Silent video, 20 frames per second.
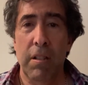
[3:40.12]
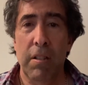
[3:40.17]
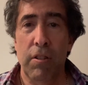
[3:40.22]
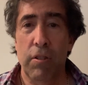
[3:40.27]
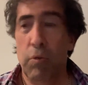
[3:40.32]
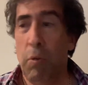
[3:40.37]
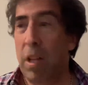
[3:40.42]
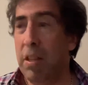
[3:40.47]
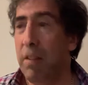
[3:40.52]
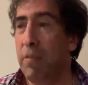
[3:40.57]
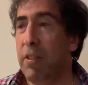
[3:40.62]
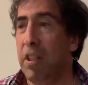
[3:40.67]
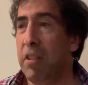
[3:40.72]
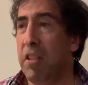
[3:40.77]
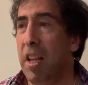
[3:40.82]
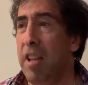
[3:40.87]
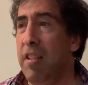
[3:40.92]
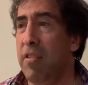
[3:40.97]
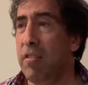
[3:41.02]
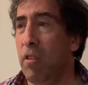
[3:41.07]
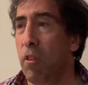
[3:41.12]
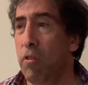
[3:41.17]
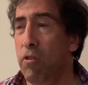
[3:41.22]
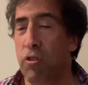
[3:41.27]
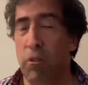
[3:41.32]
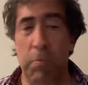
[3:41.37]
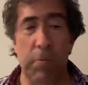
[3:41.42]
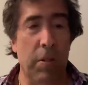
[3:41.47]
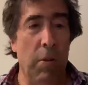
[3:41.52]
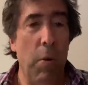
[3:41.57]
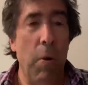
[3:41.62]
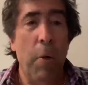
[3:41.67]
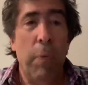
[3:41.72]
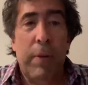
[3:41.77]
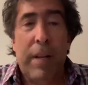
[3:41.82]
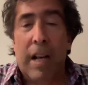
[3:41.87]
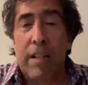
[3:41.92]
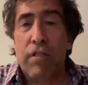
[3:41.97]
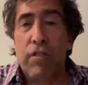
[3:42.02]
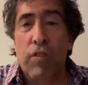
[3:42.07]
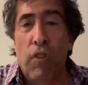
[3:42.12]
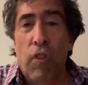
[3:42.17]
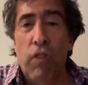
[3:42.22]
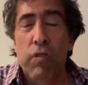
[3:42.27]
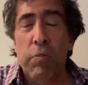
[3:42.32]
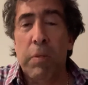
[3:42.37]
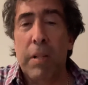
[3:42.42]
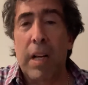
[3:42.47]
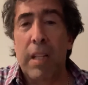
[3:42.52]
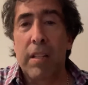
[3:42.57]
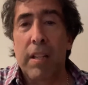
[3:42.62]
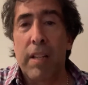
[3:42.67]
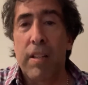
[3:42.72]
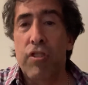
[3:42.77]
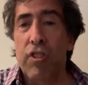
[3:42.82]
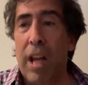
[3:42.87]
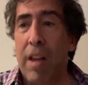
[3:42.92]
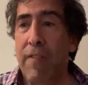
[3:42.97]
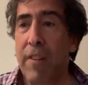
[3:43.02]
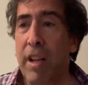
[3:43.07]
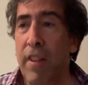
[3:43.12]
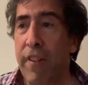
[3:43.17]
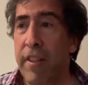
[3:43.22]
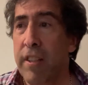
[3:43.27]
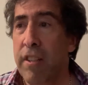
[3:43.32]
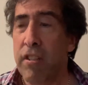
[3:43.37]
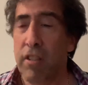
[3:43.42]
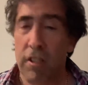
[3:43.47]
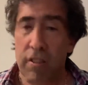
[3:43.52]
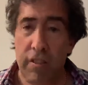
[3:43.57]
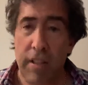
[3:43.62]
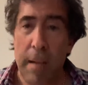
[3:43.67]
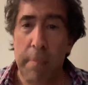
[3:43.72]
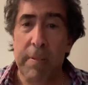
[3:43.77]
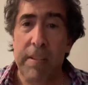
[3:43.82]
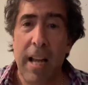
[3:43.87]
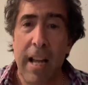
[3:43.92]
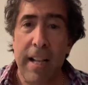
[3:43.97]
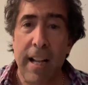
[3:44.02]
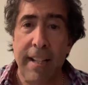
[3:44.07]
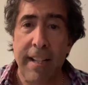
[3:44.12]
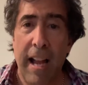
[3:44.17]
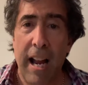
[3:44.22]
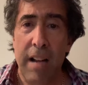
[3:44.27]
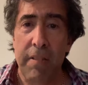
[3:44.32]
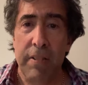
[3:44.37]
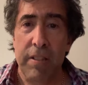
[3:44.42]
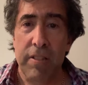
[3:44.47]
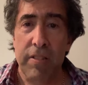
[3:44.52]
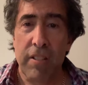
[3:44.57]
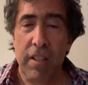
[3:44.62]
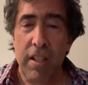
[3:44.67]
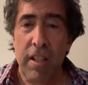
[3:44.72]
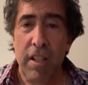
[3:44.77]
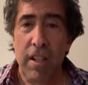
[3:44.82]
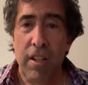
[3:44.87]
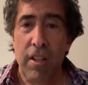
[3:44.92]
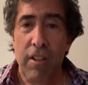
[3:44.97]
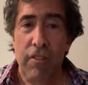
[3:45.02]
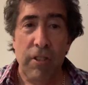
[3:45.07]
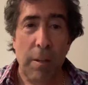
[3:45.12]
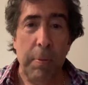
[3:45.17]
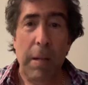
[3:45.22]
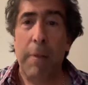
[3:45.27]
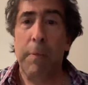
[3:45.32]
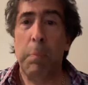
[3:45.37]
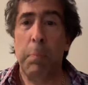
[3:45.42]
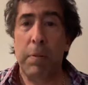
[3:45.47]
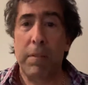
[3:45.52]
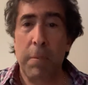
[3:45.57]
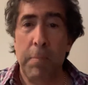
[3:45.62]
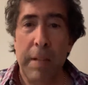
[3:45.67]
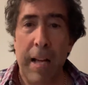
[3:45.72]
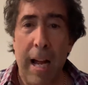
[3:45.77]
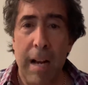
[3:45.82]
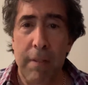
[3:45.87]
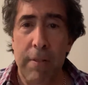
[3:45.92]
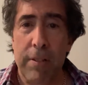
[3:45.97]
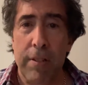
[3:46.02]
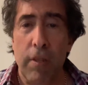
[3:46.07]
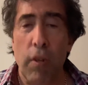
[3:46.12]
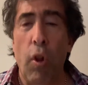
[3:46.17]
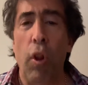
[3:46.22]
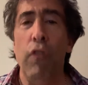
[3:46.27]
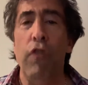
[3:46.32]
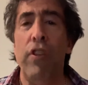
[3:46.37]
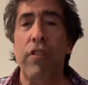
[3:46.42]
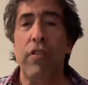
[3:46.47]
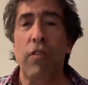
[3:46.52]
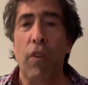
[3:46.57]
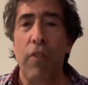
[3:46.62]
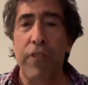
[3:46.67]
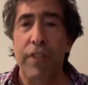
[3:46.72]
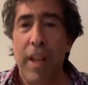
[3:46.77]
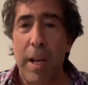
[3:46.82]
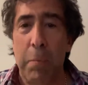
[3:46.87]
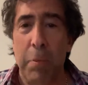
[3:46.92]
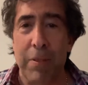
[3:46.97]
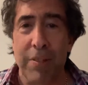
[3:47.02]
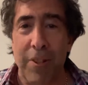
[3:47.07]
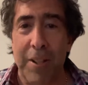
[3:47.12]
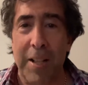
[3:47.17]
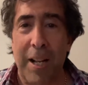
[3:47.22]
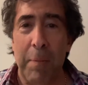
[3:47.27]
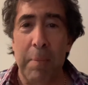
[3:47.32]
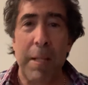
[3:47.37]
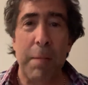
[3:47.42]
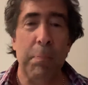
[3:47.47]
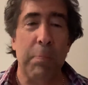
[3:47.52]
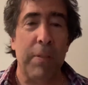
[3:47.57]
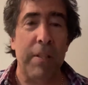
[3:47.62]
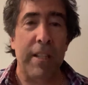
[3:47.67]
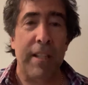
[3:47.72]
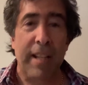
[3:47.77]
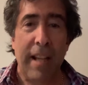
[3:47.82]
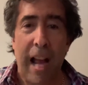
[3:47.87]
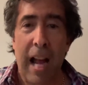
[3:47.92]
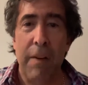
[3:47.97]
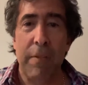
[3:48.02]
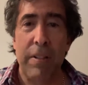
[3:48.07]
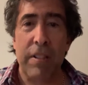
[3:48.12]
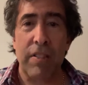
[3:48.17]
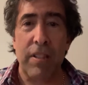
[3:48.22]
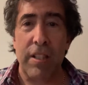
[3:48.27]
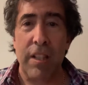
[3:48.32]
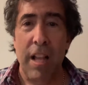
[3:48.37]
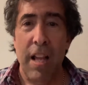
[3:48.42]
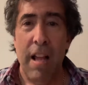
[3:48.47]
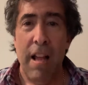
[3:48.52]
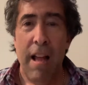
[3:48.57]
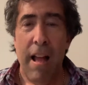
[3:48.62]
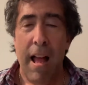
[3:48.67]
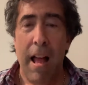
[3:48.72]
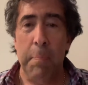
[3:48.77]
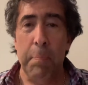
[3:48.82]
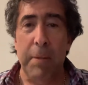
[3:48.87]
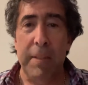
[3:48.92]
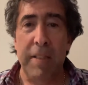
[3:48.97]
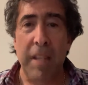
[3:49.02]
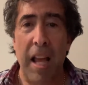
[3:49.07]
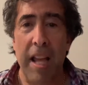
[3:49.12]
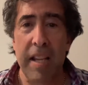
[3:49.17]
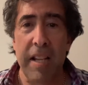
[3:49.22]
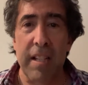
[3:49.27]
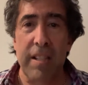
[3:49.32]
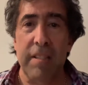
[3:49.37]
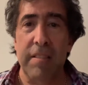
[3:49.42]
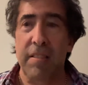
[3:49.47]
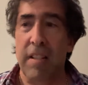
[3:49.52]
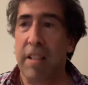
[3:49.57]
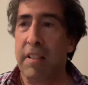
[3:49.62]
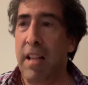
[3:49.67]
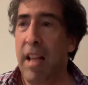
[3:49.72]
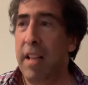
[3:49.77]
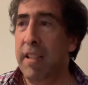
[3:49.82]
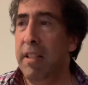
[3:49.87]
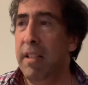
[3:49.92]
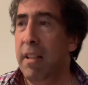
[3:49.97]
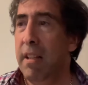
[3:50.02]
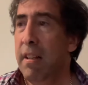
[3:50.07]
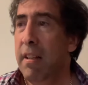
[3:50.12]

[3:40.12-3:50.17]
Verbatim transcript: So I love to taste stone soup. oh, we got stones, we got lettuce. You have anything? This neighbor said, yeah, I got carrots. So I'm going to put some carrots in. All of sudden, all the neighbors started coming and putting carrots and, and potatoes and, and